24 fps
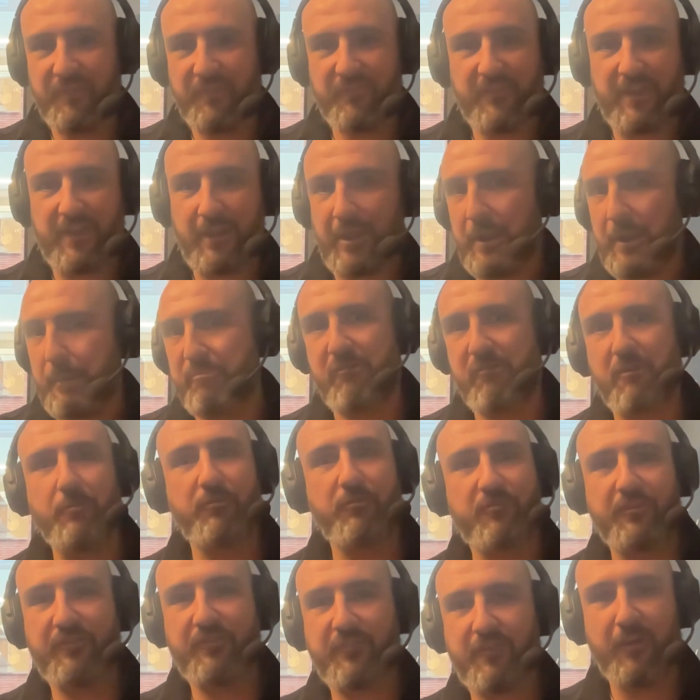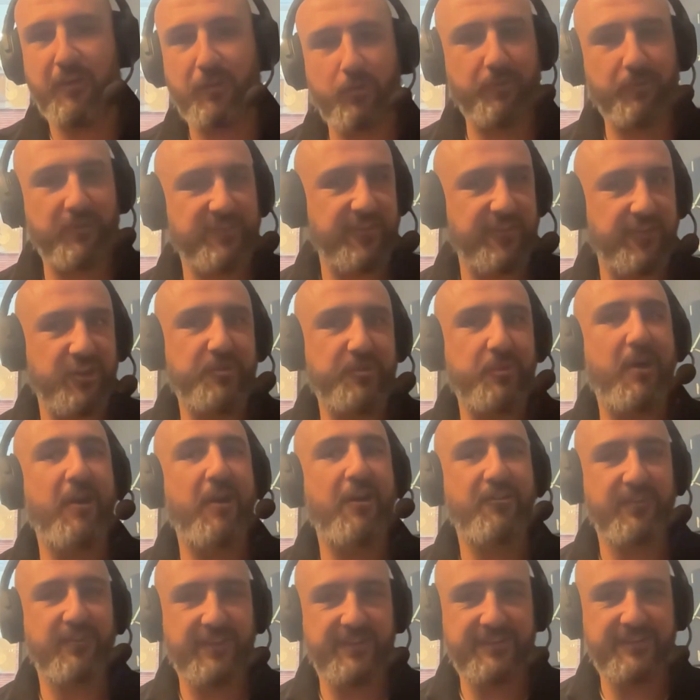say, like a brochure site or it's
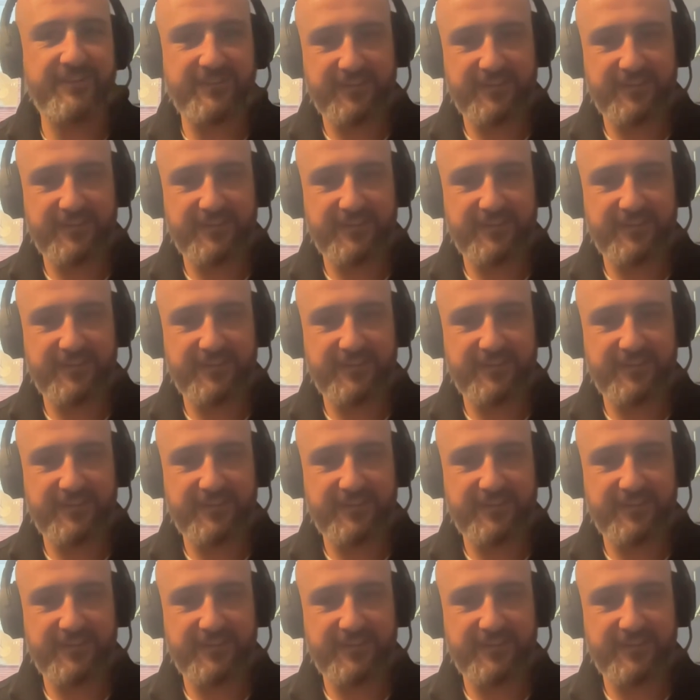inquiries